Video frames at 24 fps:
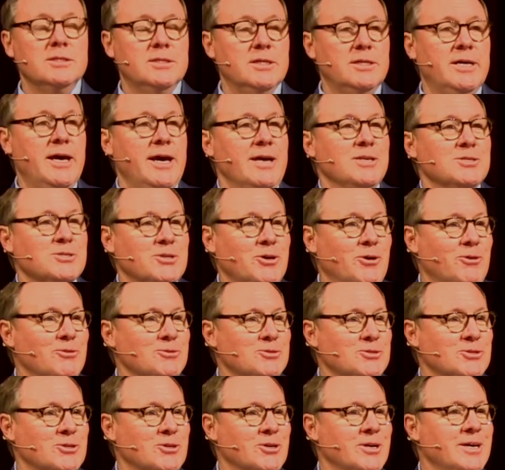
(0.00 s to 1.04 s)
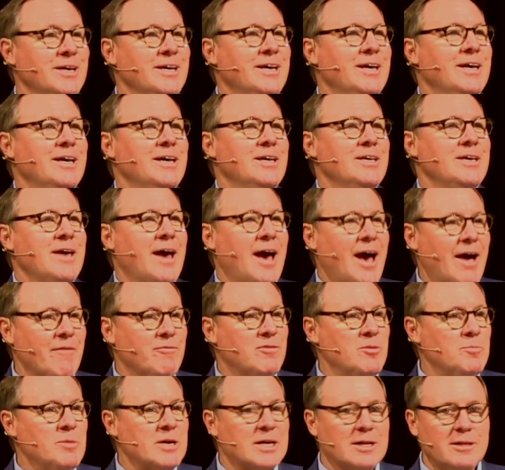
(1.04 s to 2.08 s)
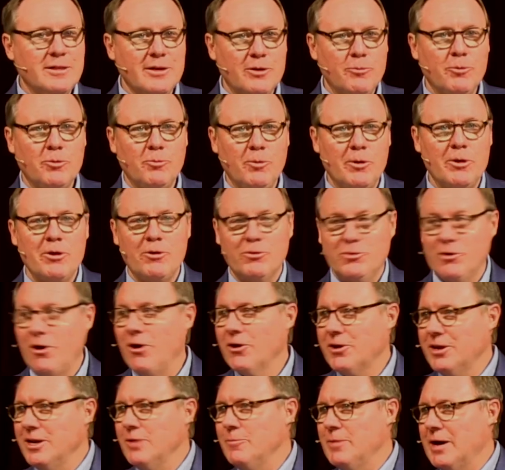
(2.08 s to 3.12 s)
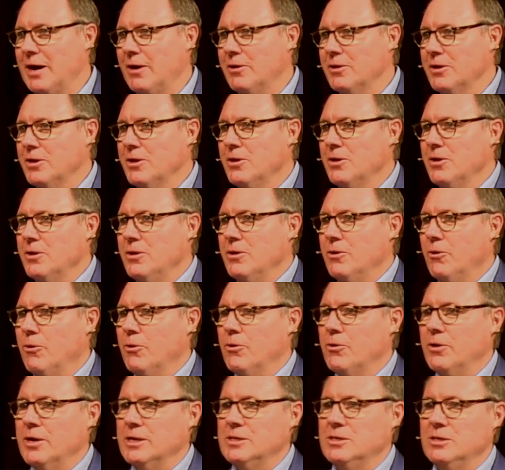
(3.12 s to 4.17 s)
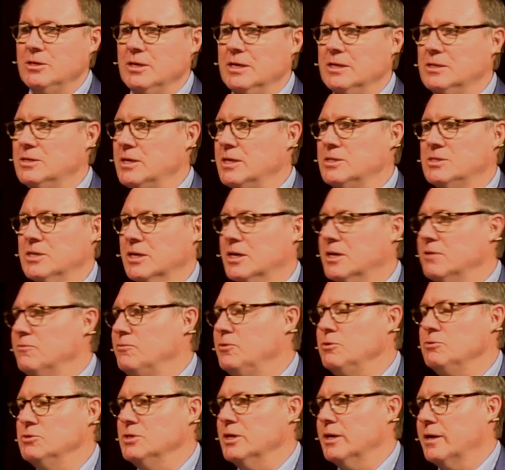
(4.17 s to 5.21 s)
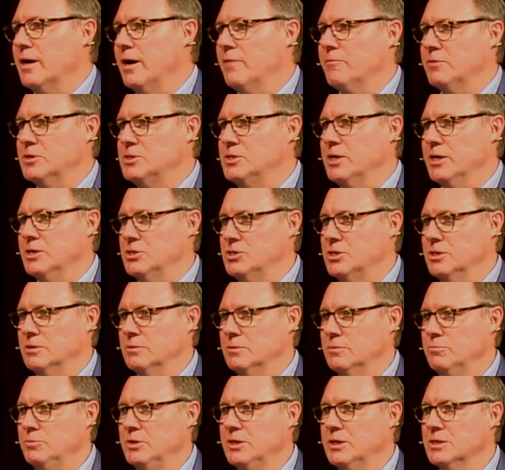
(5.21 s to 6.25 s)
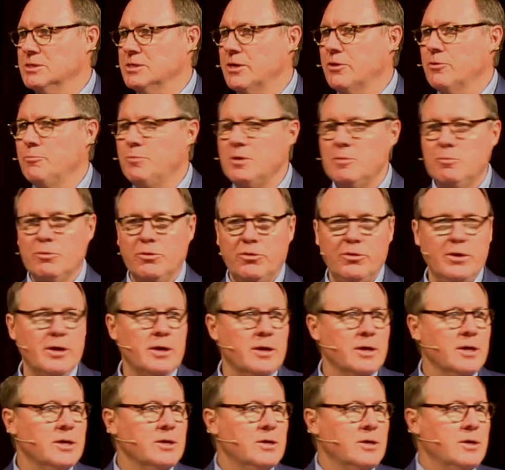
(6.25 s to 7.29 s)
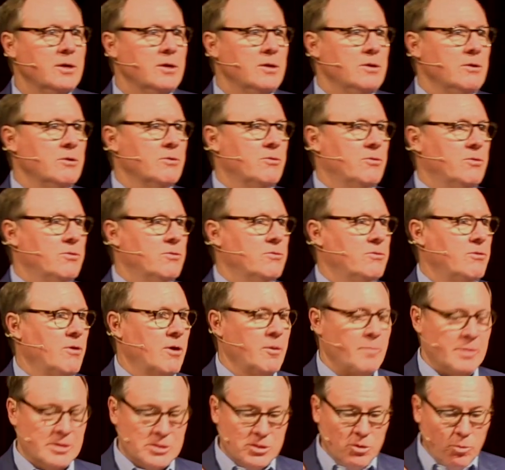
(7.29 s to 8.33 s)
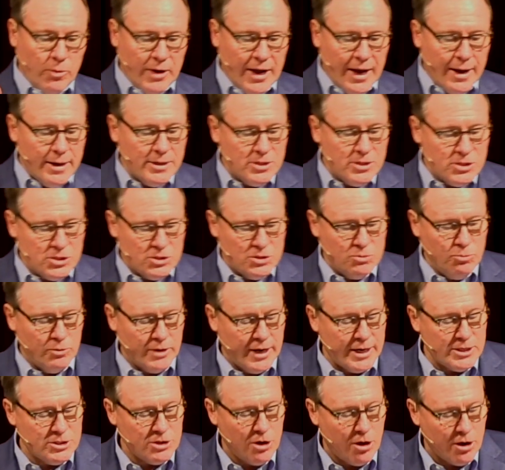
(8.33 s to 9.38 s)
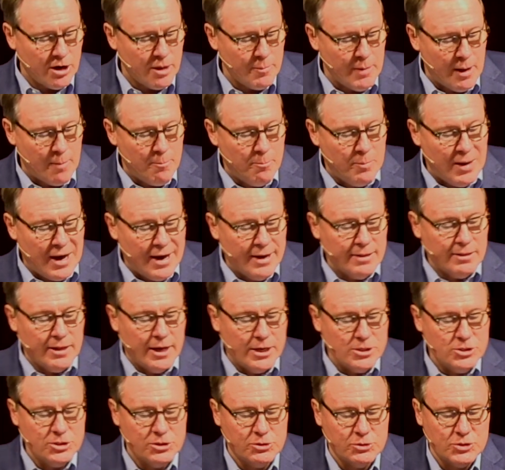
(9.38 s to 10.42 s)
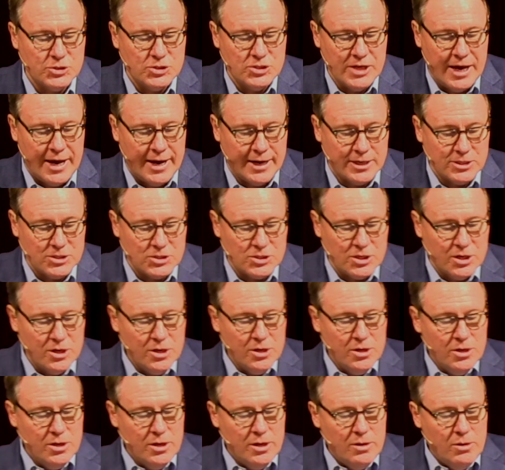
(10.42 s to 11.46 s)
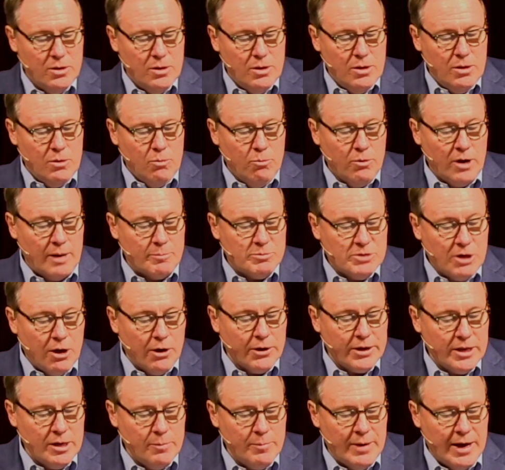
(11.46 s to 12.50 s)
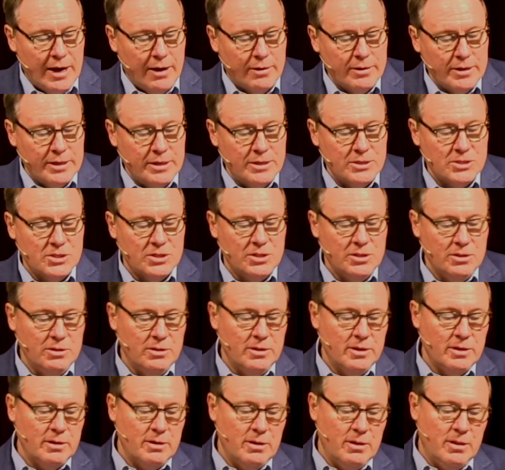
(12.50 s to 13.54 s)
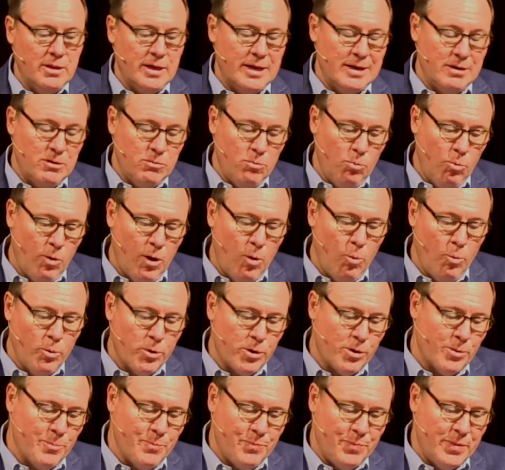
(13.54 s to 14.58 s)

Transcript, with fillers: today's culture, you have to be clear with what you're talking about, or it, it, it's a confusing conversation because other people think you're talking about. So when I, when I talk about biological sex, what I'm talking about is the, that what we're